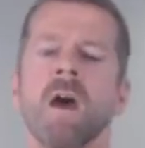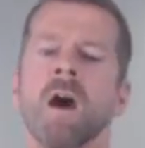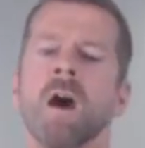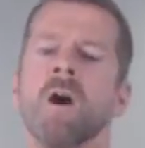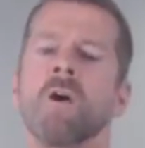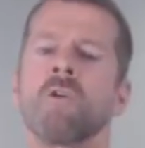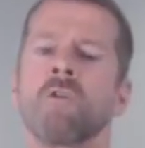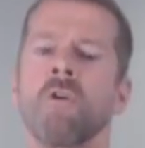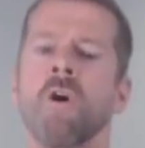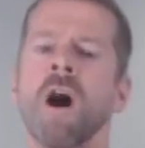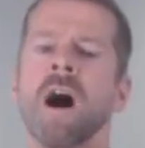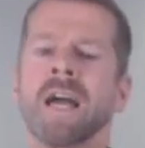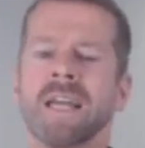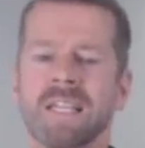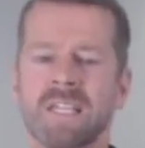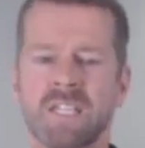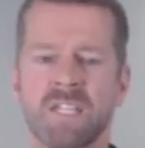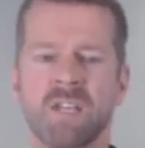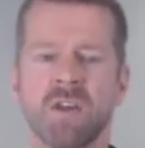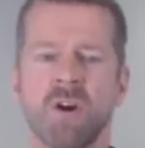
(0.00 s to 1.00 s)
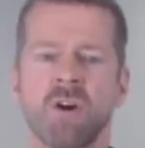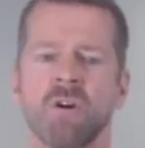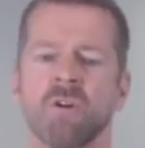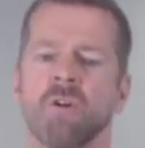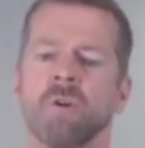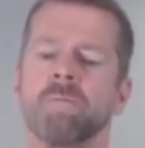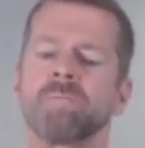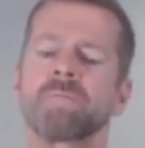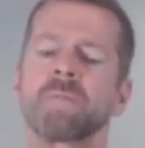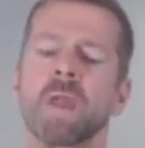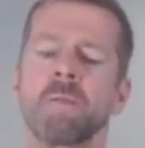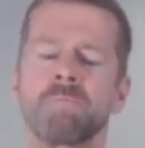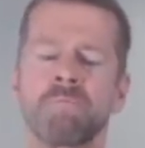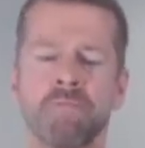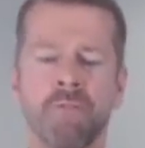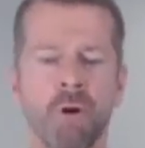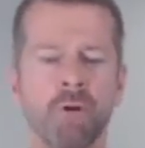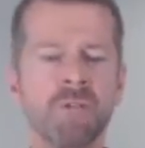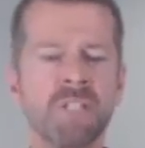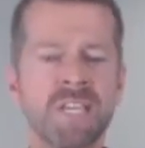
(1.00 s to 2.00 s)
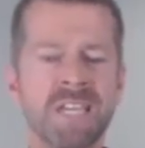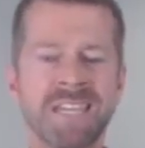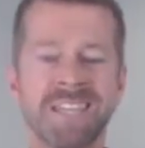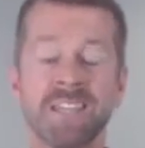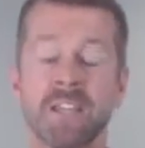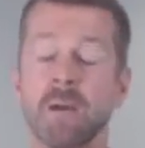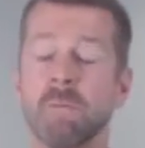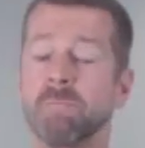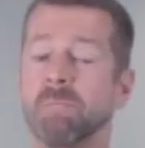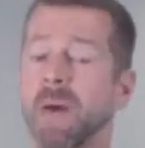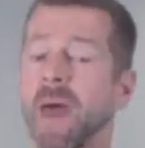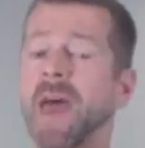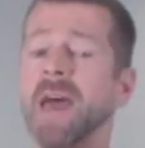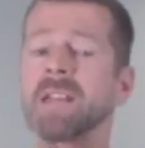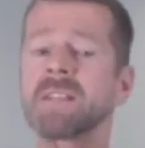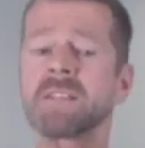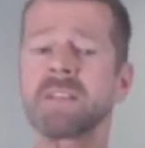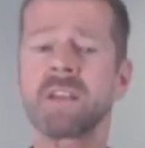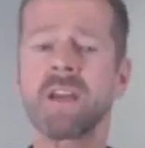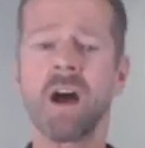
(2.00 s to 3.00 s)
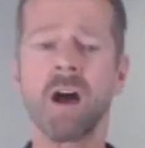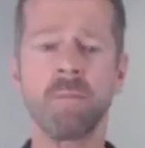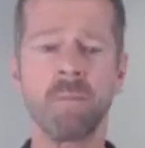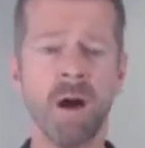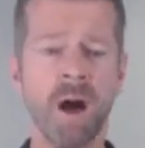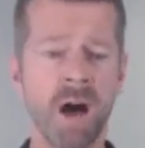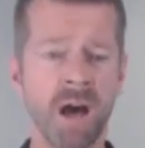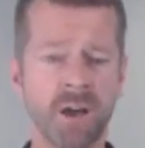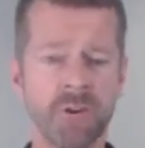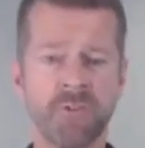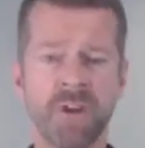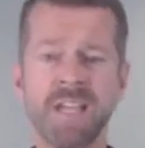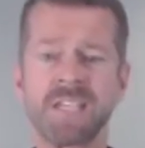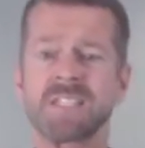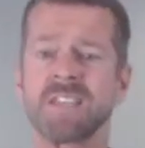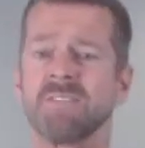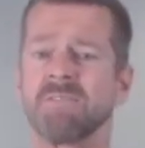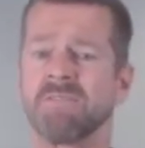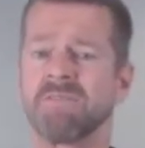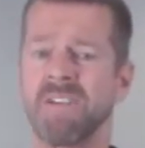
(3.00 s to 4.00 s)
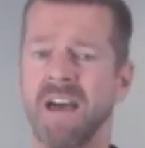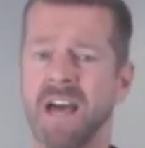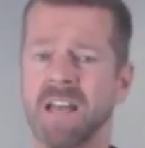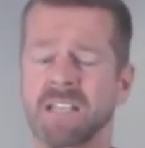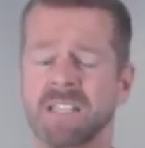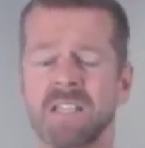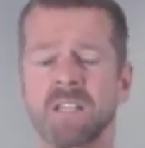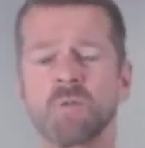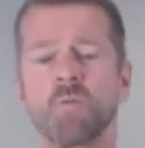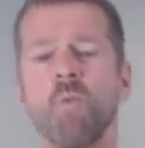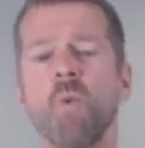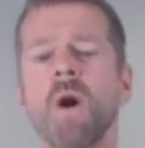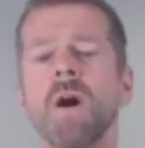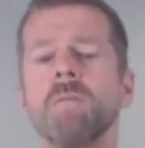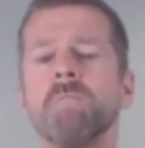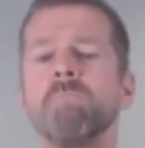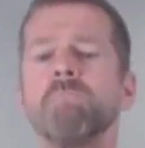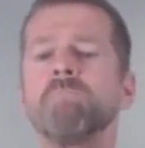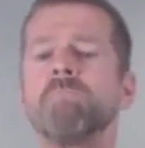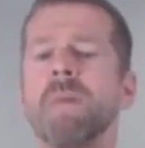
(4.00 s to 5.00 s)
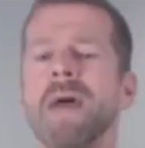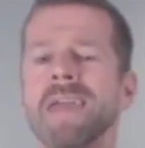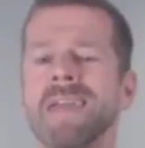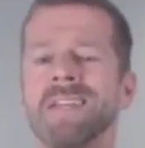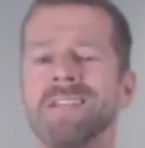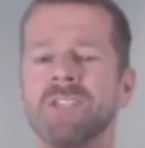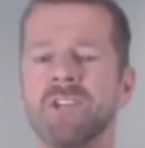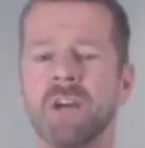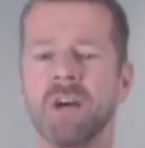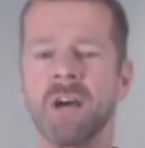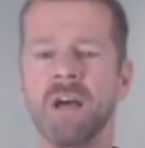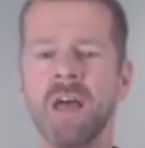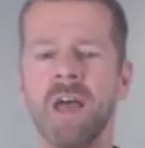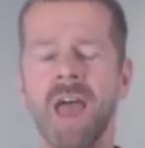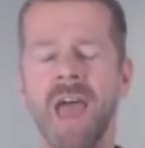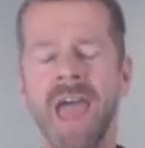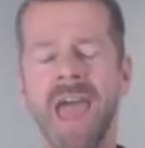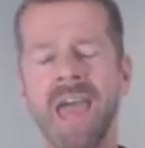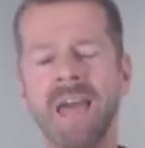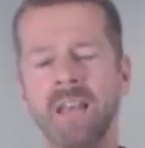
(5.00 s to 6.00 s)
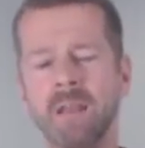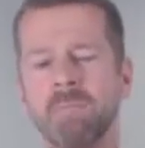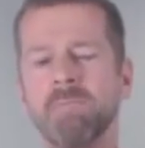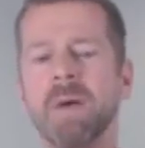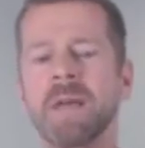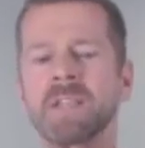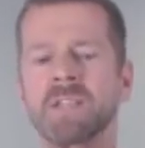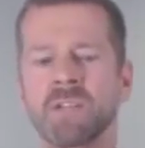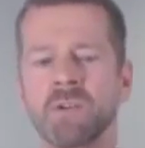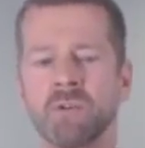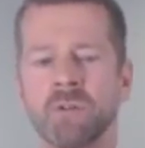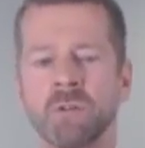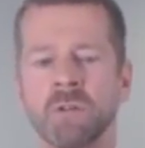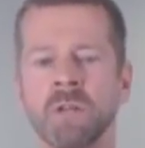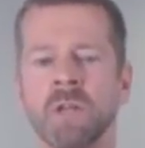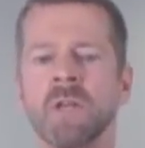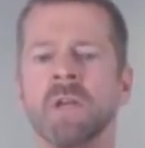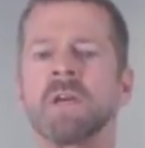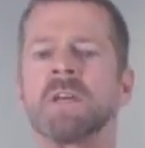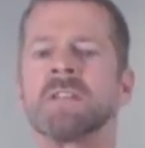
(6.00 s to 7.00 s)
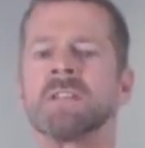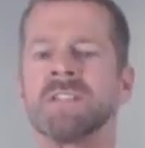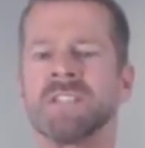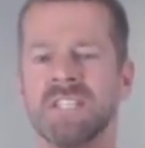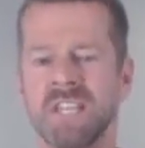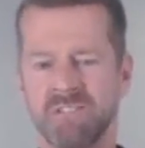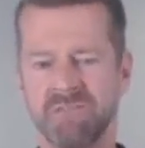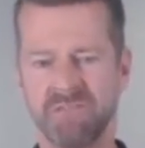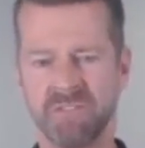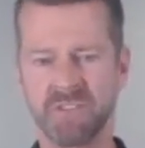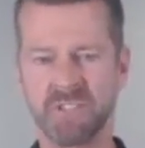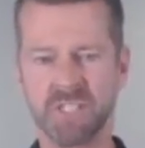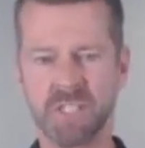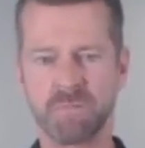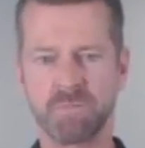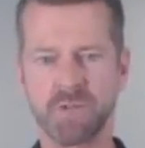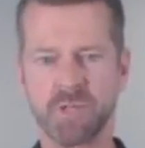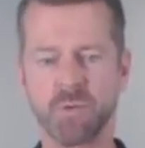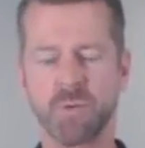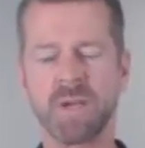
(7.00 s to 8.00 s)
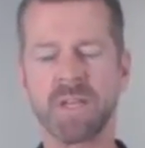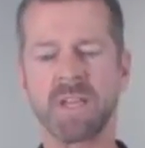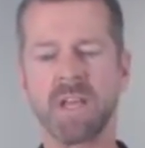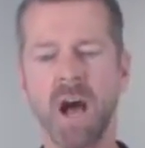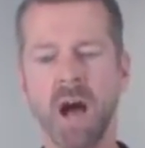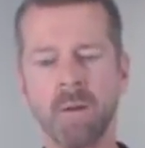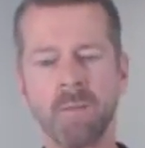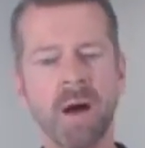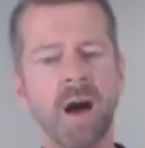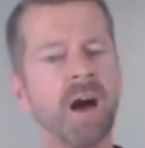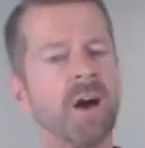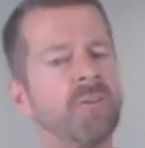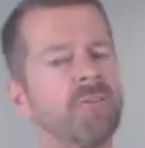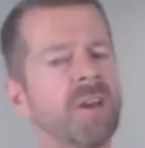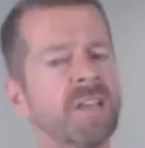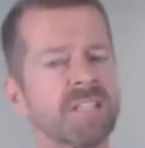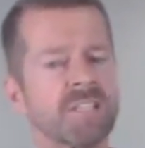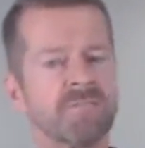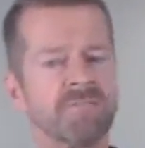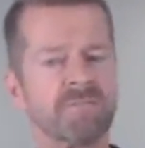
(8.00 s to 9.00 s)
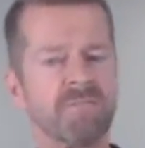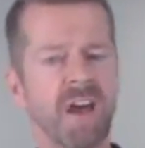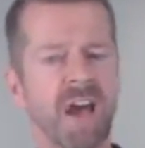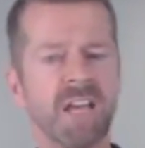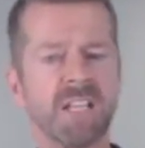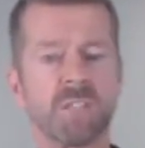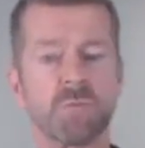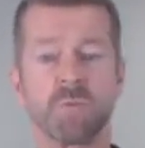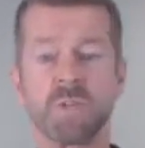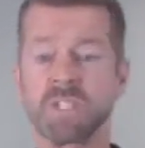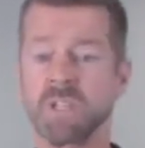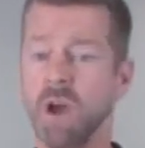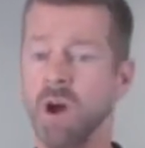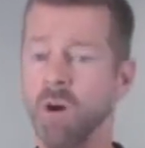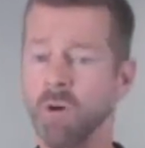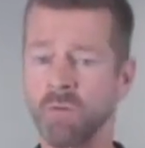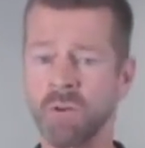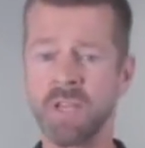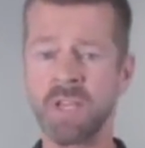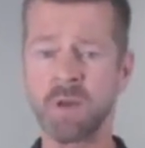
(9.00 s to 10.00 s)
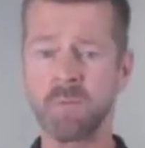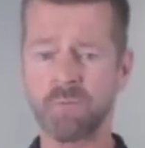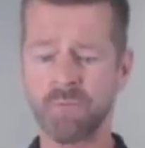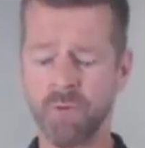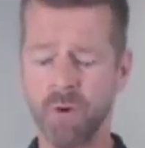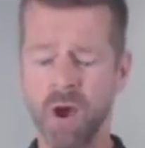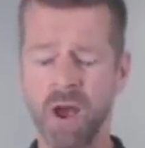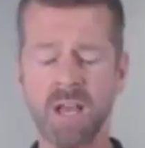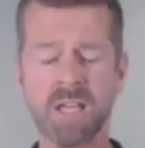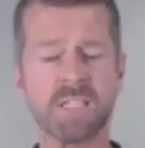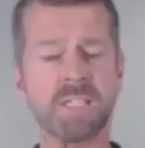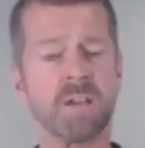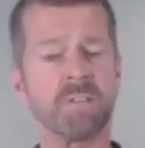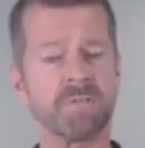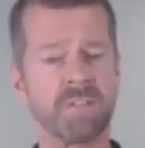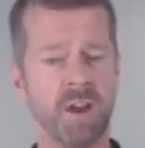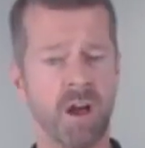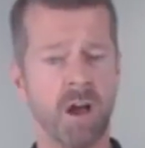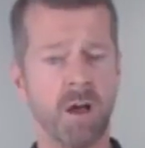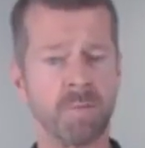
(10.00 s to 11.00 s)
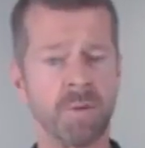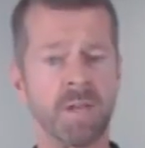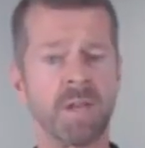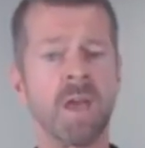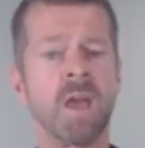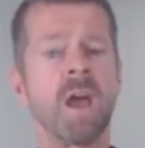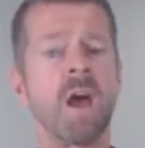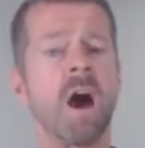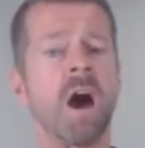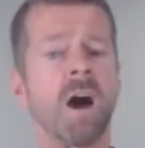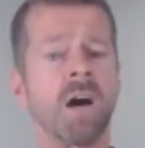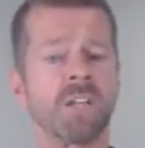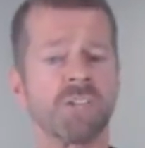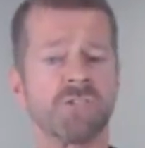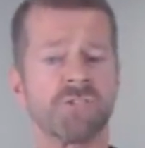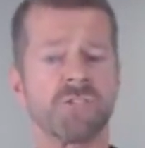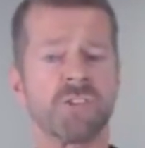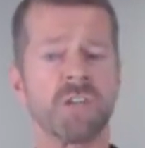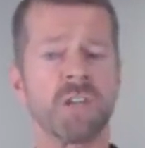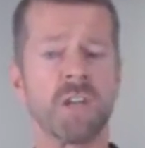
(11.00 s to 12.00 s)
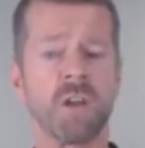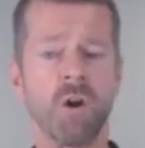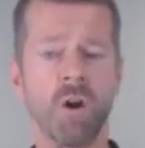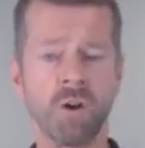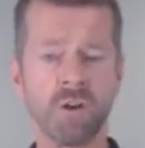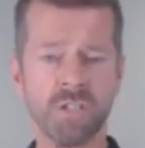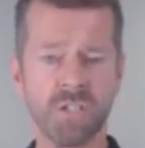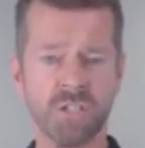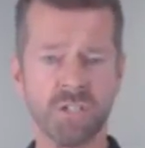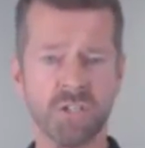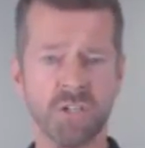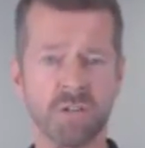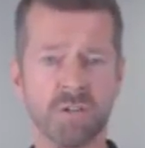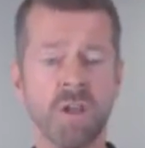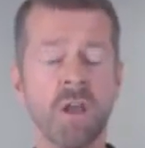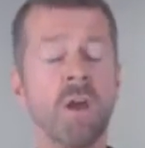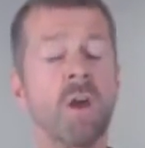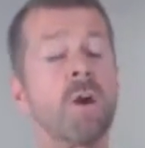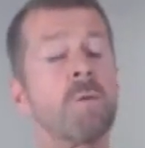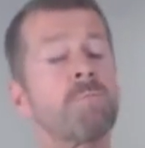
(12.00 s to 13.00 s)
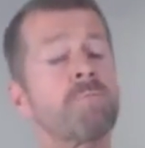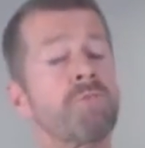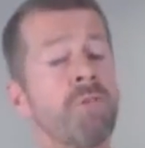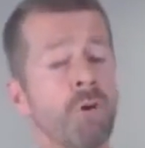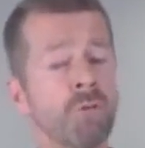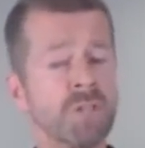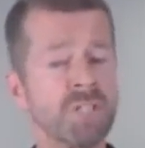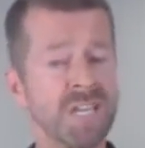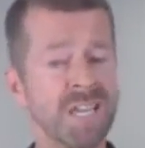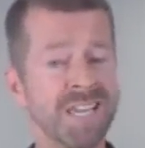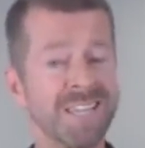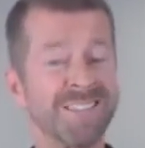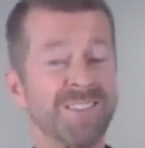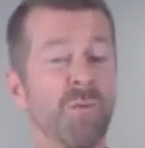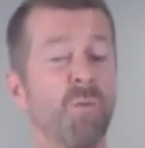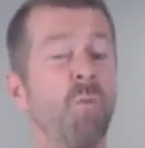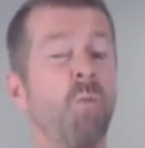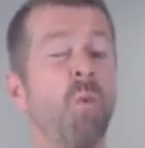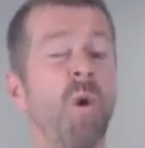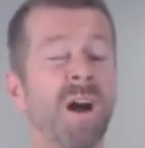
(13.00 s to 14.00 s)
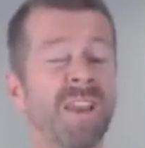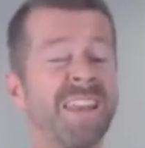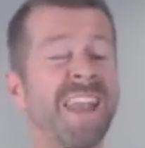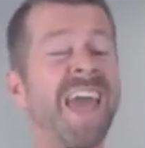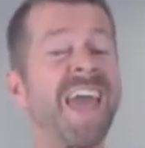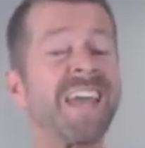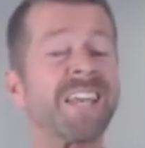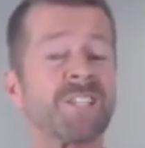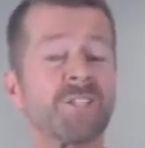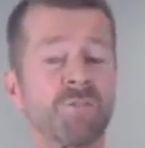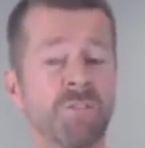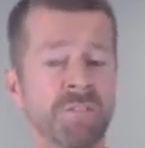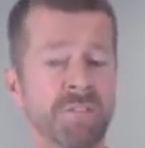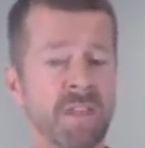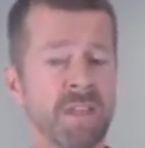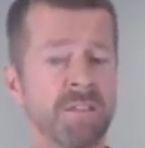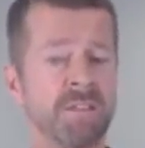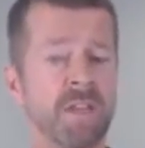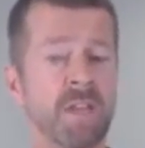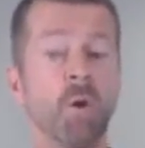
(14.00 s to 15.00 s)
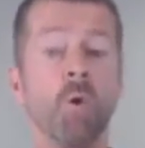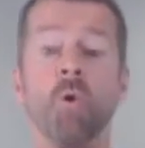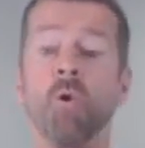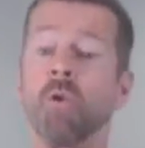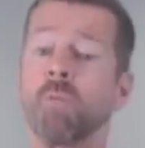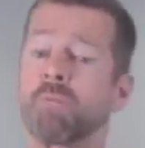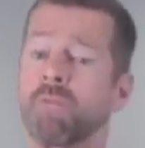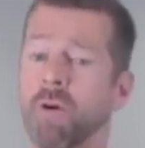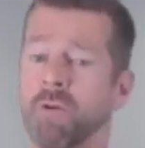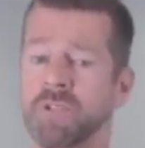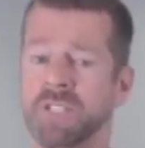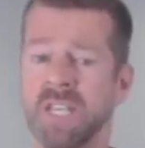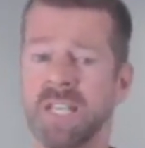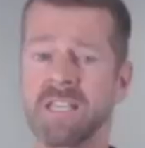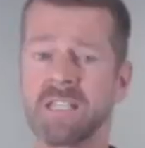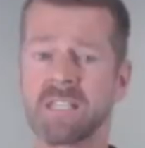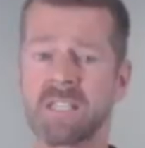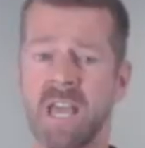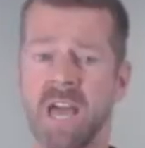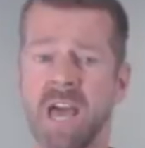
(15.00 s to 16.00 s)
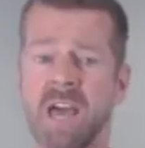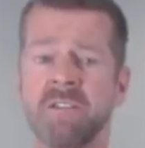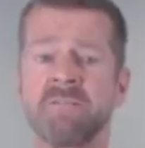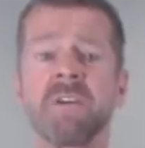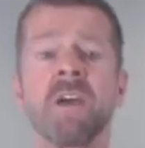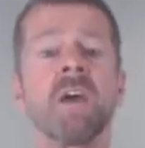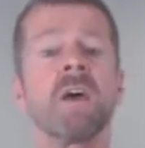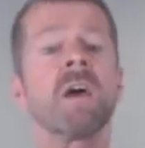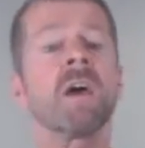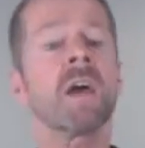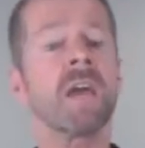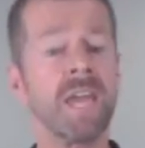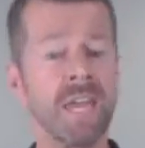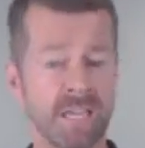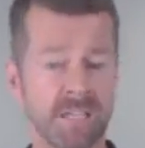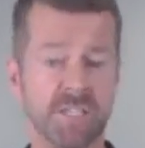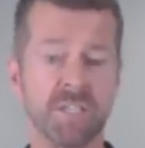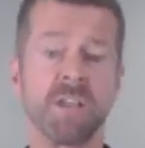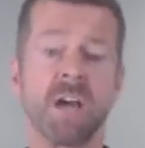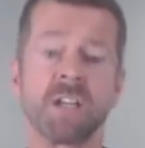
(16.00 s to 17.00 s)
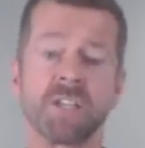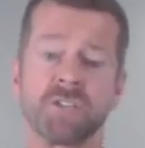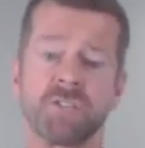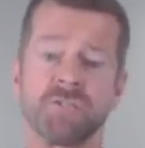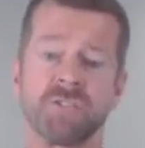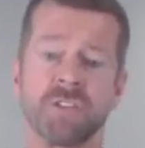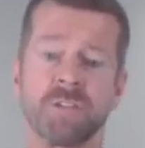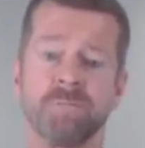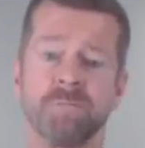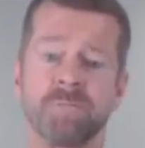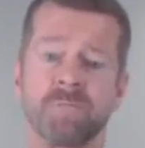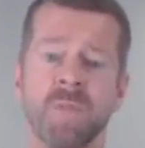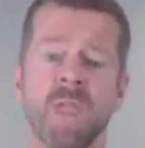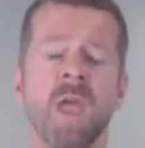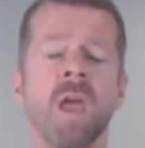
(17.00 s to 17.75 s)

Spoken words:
Right, so protein compared to carbohydrates and fats, there's one major elemental difference between carbohydrates and fats, which are only comprised of carbon, hydrogen, and oxygen. Protein, the one extra thing that all proteins have, is nitrogen.